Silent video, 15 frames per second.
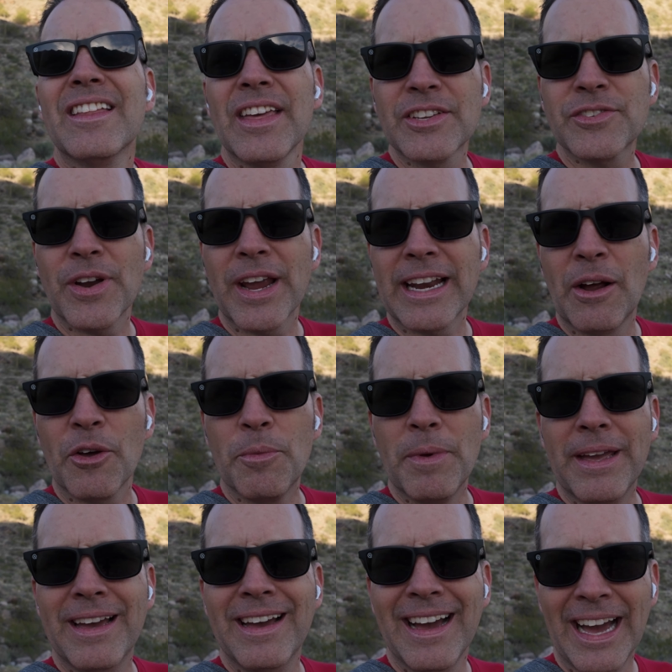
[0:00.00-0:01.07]
Thanks for hanging out with
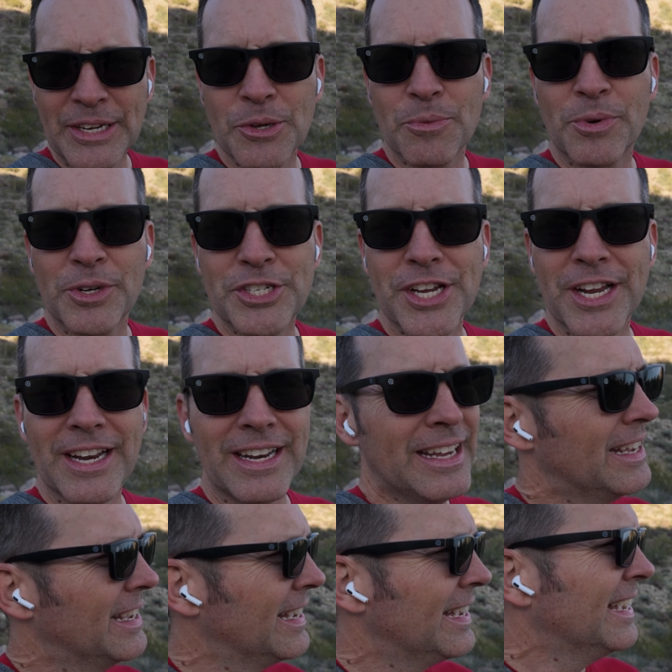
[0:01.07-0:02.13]
me. I do appreciate it.
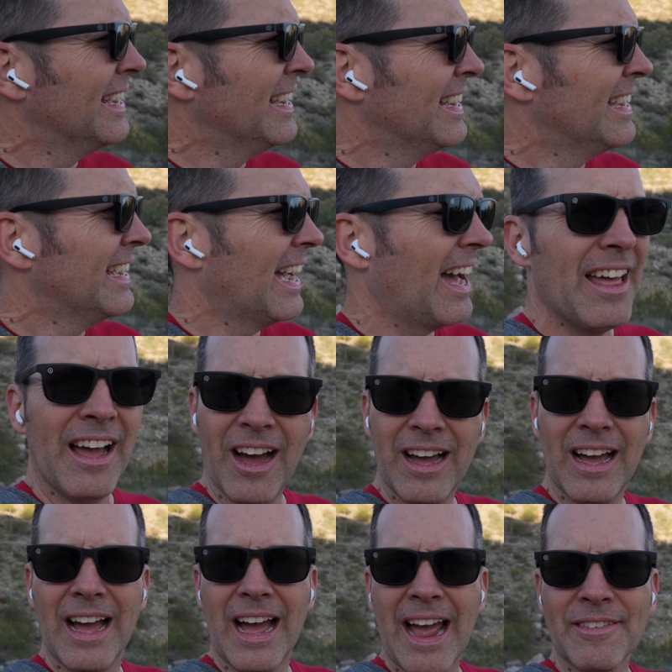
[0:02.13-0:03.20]

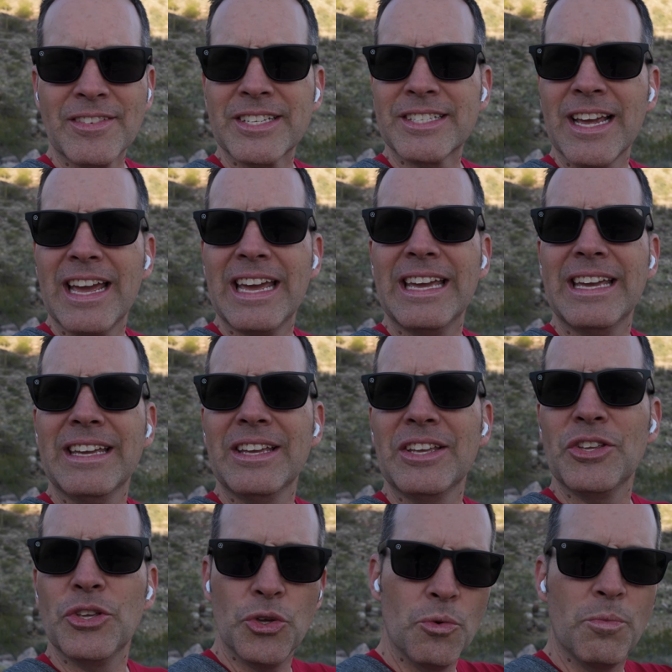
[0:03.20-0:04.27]
I have to say,
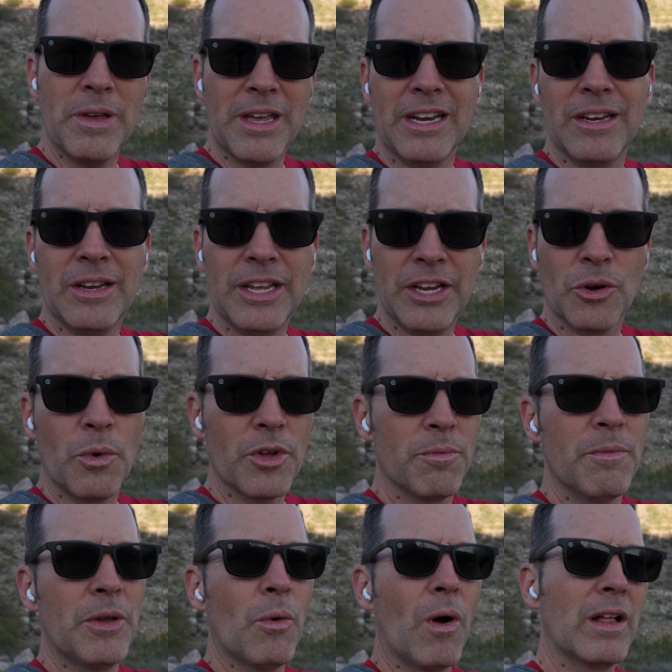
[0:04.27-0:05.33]
you being here with
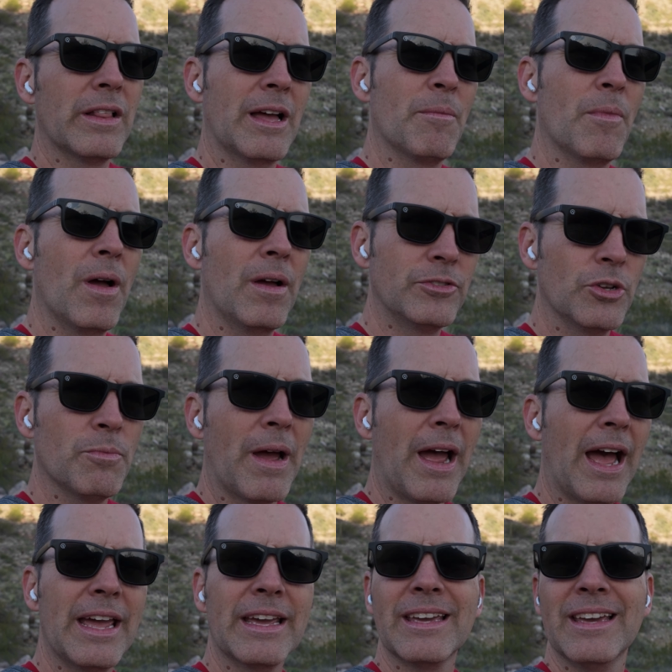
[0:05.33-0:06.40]
me while I'm doing my
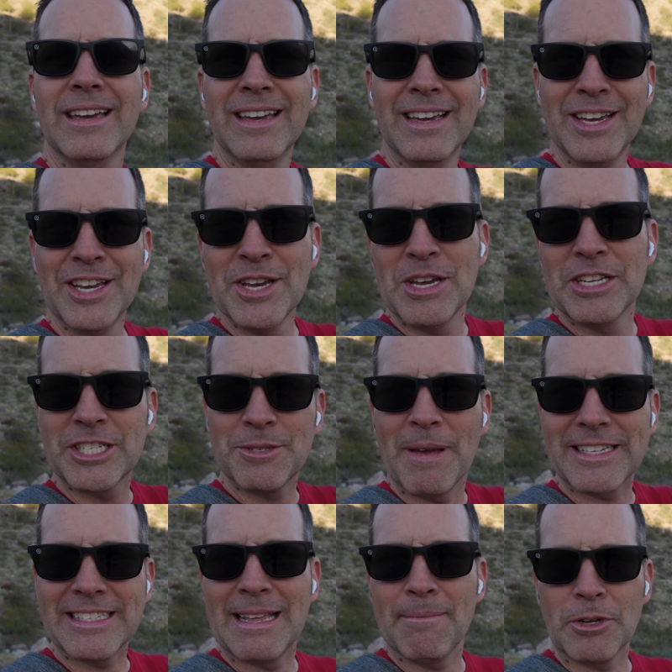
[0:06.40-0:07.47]
hike just
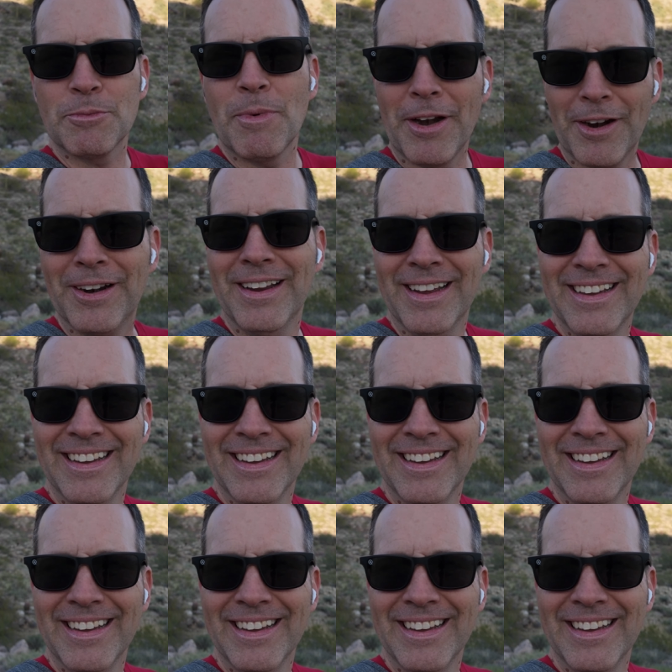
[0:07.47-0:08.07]
makes it that much better.